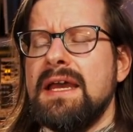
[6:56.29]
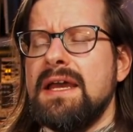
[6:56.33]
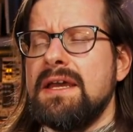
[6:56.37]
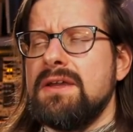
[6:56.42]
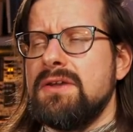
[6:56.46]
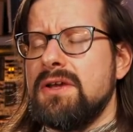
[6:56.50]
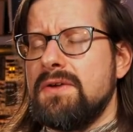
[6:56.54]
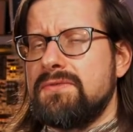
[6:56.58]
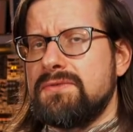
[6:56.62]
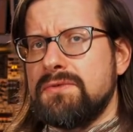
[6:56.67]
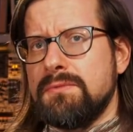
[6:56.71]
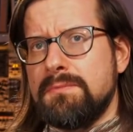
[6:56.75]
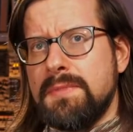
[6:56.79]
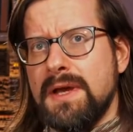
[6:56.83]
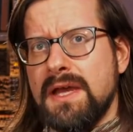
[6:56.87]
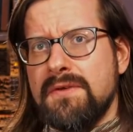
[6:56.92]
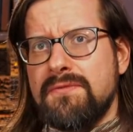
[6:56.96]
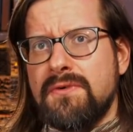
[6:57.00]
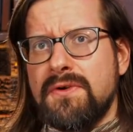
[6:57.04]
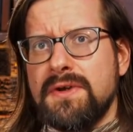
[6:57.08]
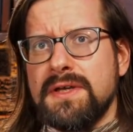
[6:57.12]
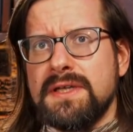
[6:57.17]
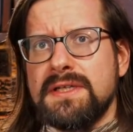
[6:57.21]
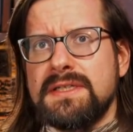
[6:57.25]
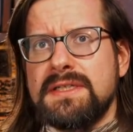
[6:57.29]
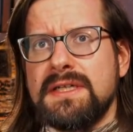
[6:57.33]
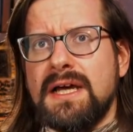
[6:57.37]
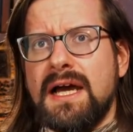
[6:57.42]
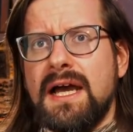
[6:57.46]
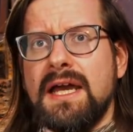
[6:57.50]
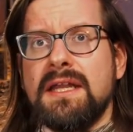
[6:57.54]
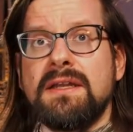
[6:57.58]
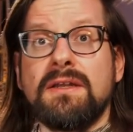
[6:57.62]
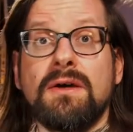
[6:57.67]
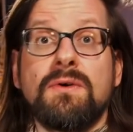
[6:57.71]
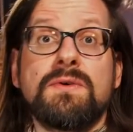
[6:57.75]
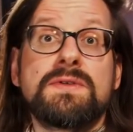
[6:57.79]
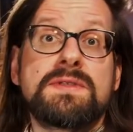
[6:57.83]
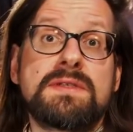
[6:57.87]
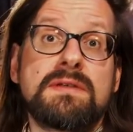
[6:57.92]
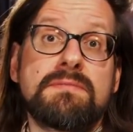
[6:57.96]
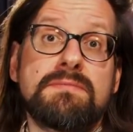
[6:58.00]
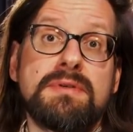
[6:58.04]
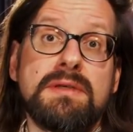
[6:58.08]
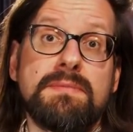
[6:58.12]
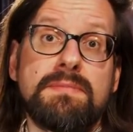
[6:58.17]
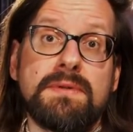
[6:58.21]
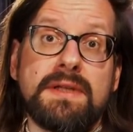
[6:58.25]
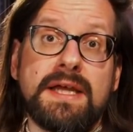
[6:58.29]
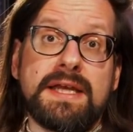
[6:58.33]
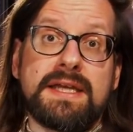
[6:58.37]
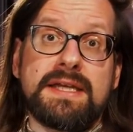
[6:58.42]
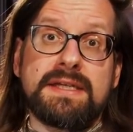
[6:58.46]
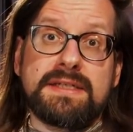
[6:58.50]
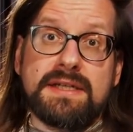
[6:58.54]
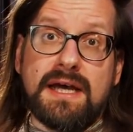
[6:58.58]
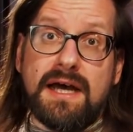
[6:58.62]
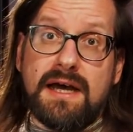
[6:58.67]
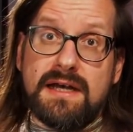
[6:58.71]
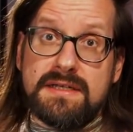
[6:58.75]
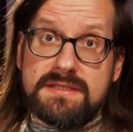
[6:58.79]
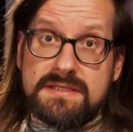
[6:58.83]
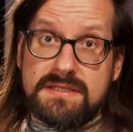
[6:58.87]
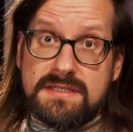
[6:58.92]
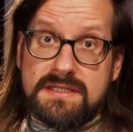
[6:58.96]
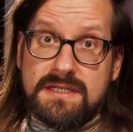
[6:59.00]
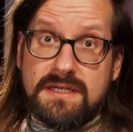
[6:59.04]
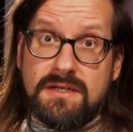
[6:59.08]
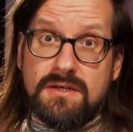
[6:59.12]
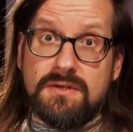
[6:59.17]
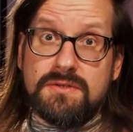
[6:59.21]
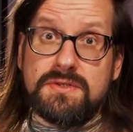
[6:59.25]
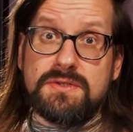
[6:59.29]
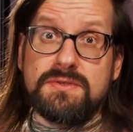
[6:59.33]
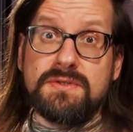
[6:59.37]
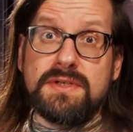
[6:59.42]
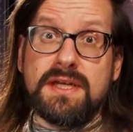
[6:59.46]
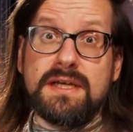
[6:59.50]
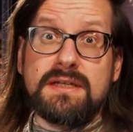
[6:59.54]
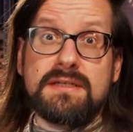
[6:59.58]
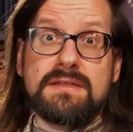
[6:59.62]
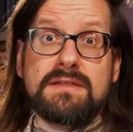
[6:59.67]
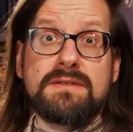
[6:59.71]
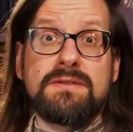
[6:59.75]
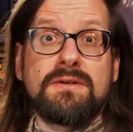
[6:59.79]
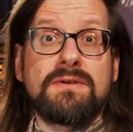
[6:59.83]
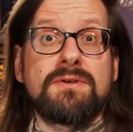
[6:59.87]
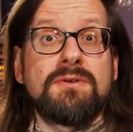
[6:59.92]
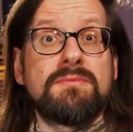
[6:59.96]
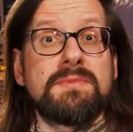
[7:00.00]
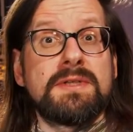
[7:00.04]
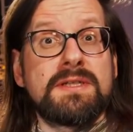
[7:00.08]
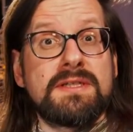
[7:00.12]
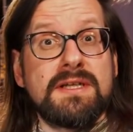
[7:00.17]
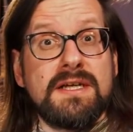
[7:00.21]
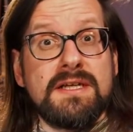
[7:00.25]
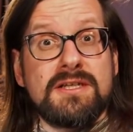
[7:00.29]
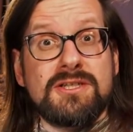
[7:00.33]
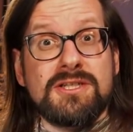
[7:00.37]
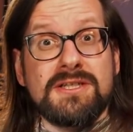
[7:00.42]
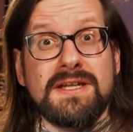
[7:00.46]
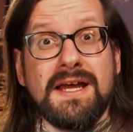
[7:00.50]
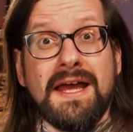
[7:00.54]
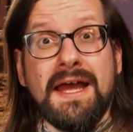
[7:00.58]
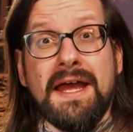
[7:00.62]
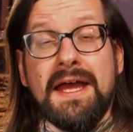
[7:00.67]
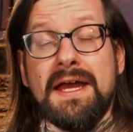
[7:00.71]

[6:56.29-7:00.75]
you have to pay for it, I know some people I can ask now to get documentation,